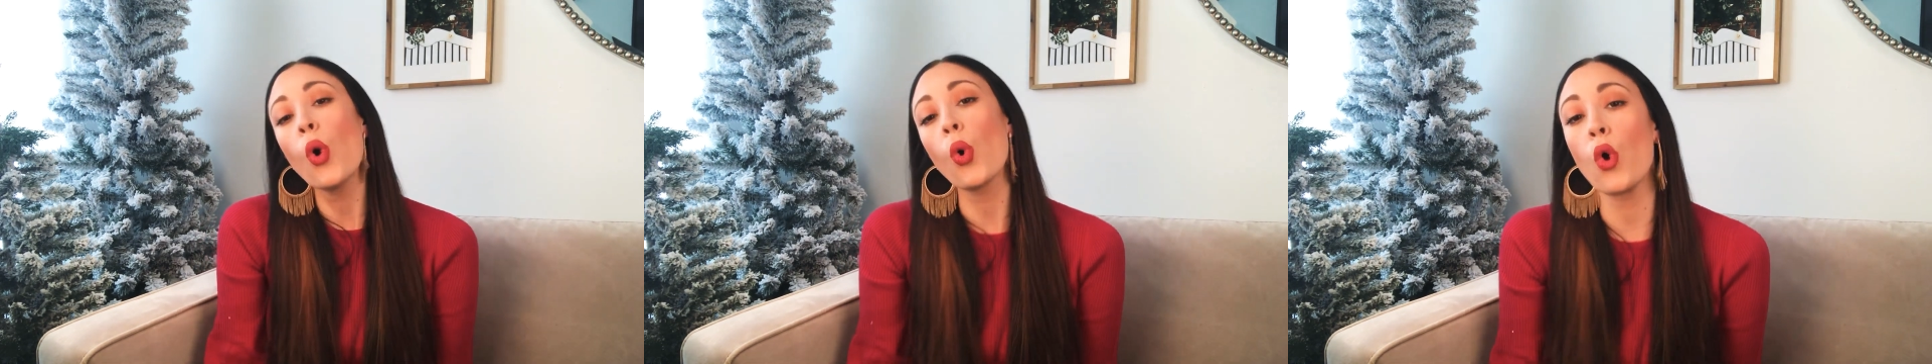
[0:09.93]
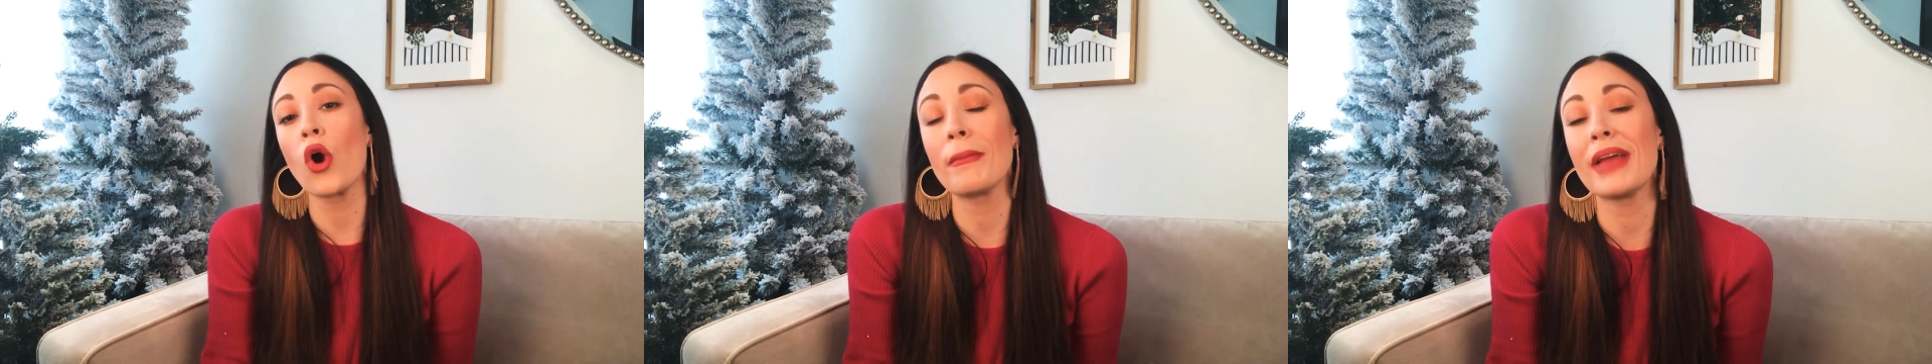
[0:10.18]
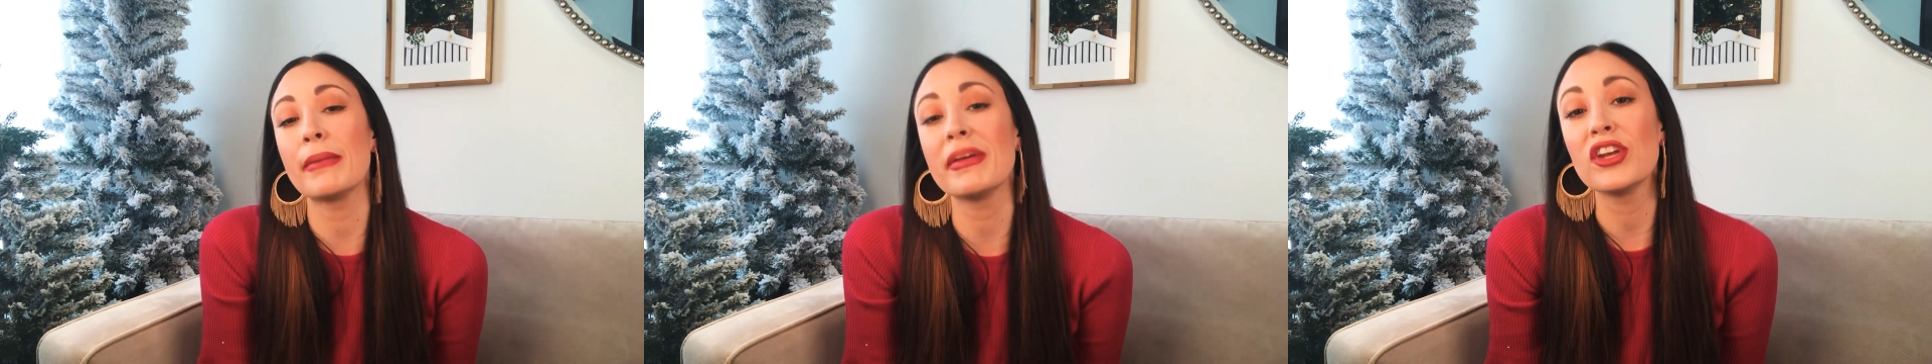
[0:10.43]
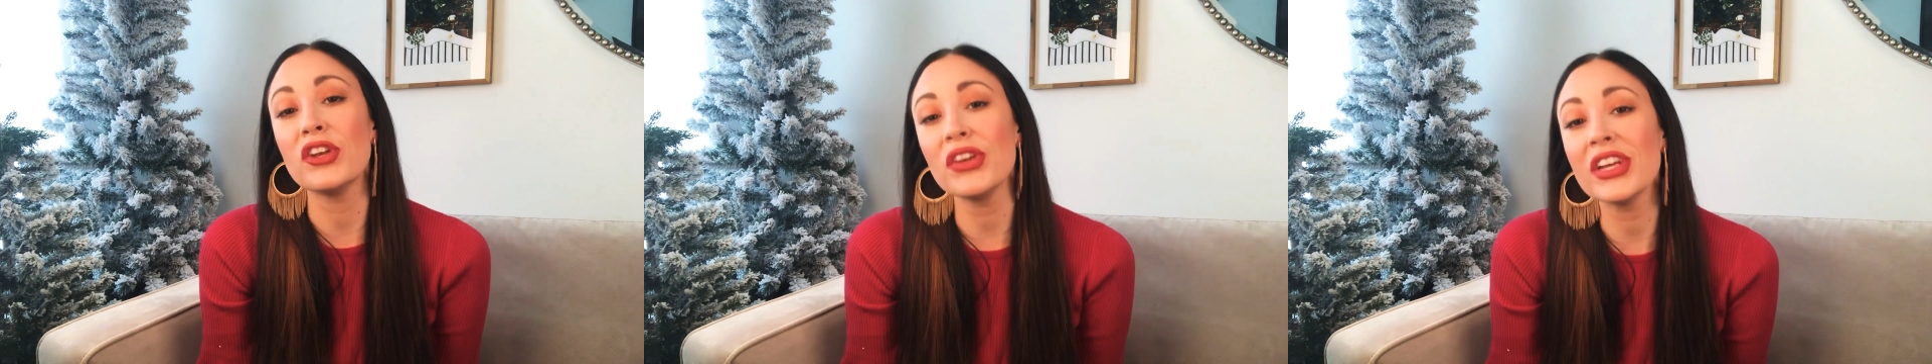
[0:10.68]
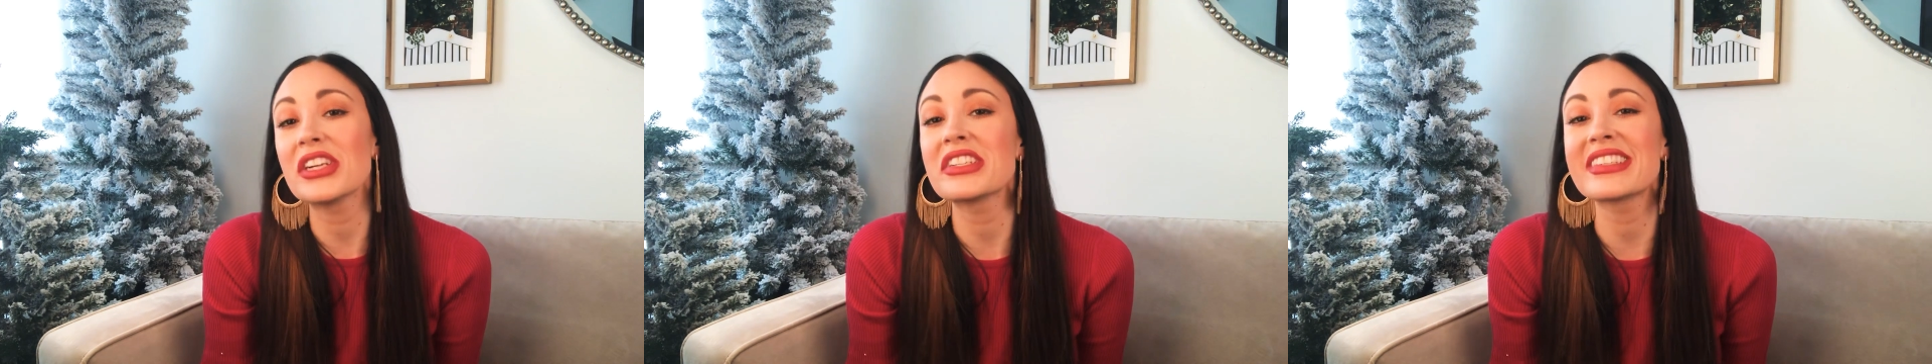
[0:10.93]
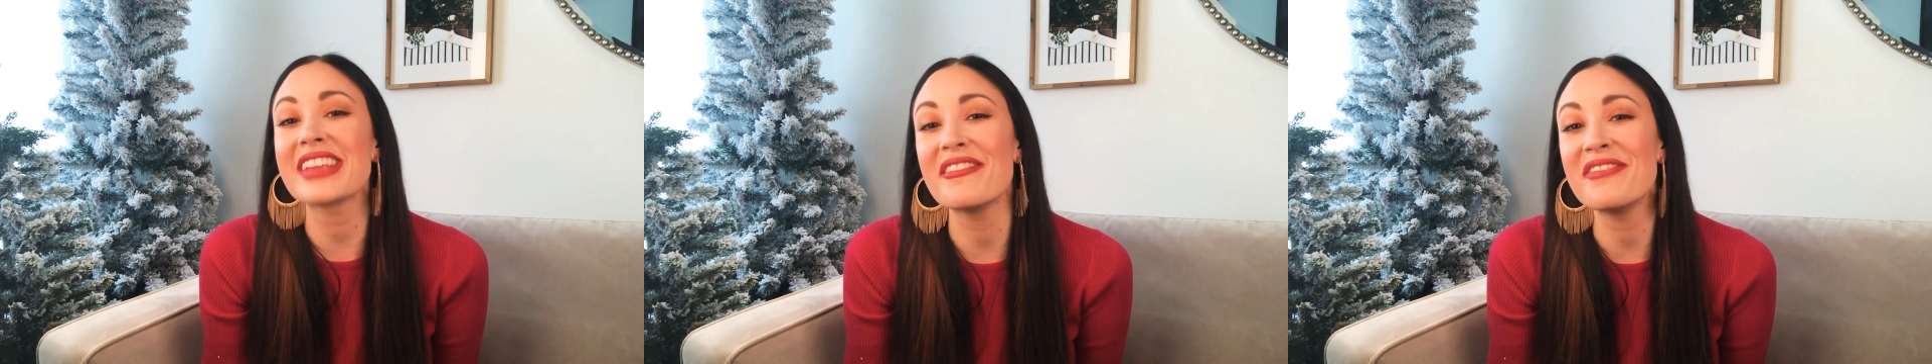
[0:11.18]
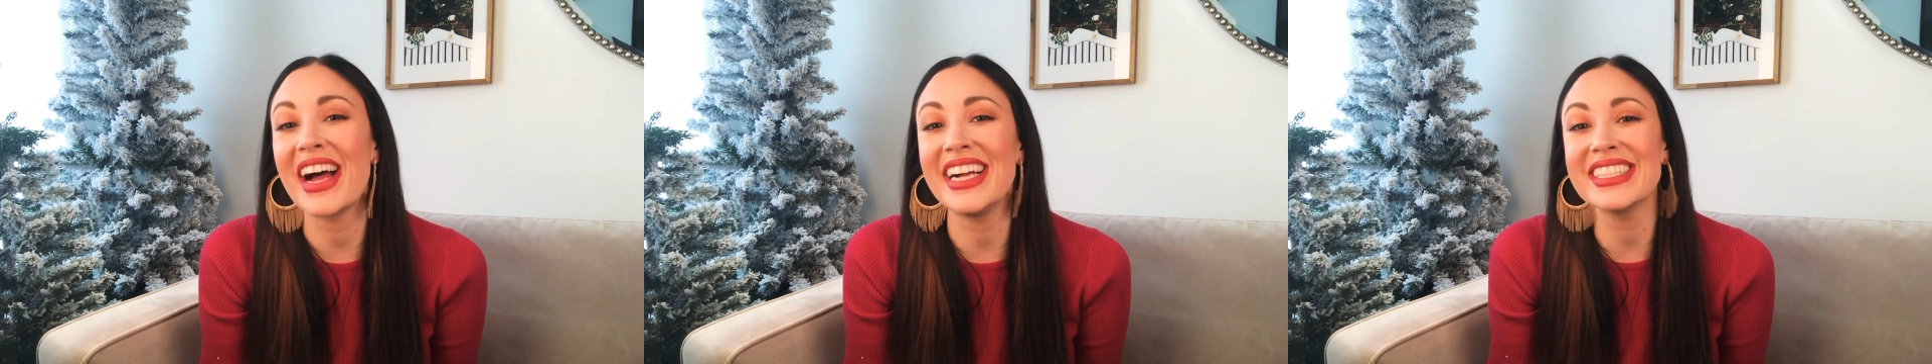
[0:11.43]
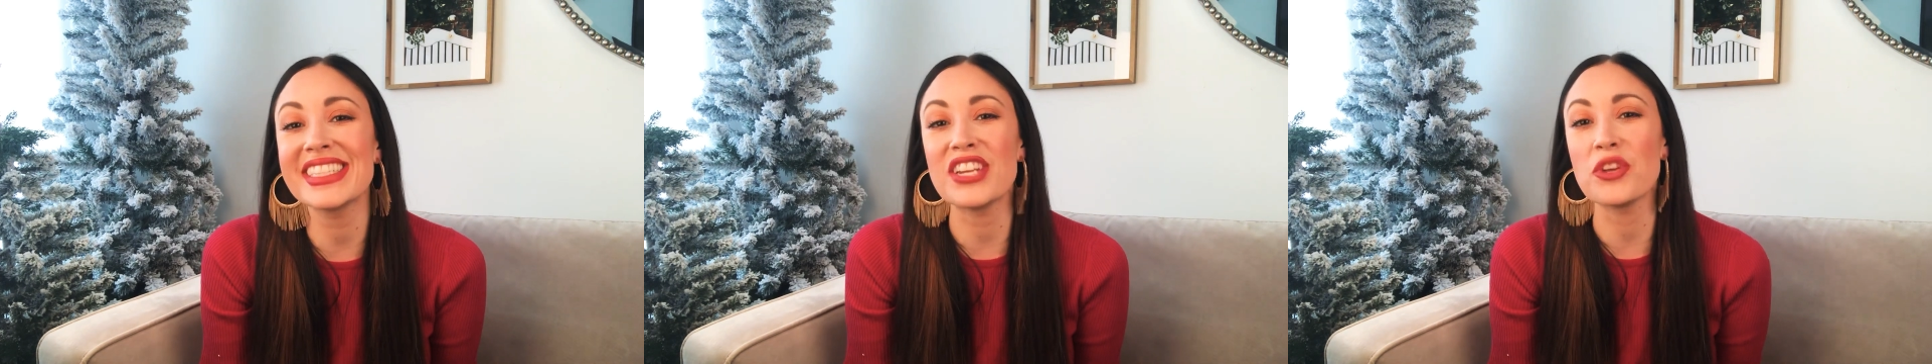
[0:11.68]
or maybe a New Year's
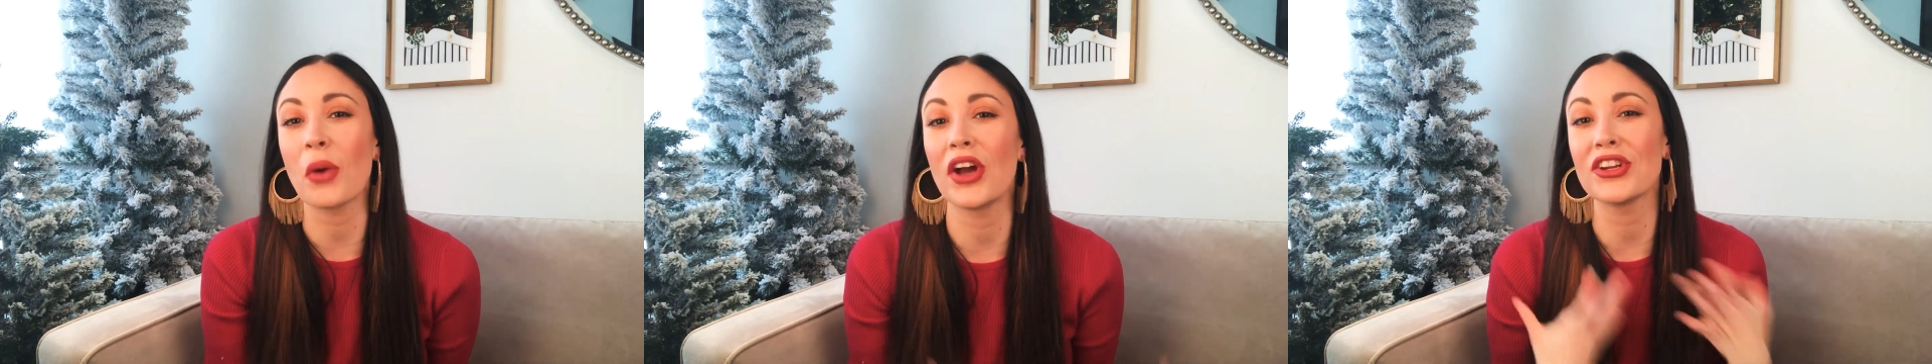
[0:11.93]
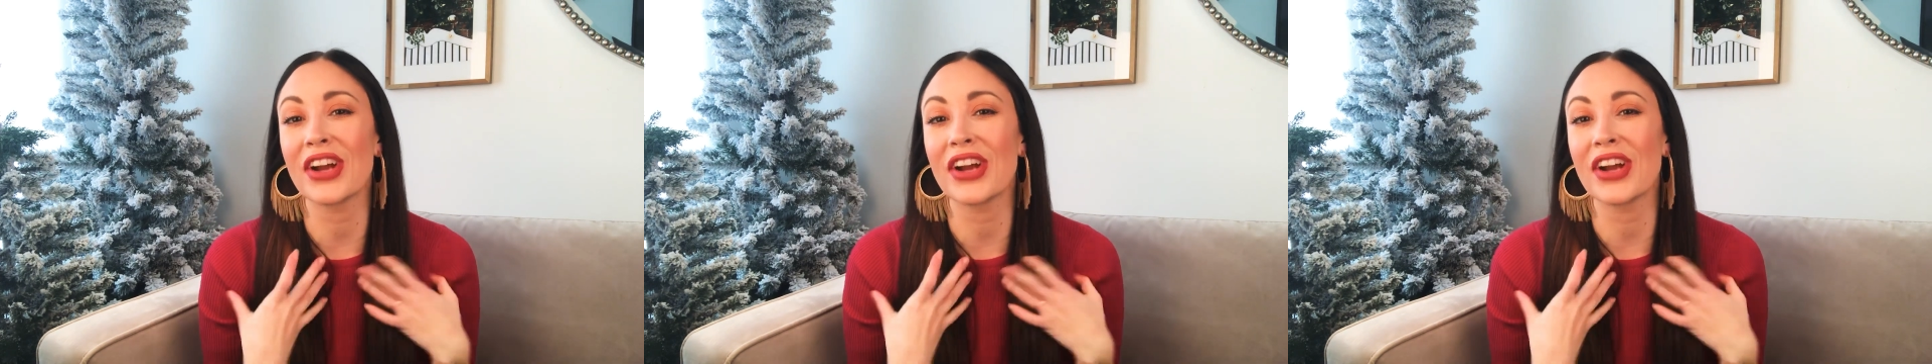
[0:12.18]
event and you want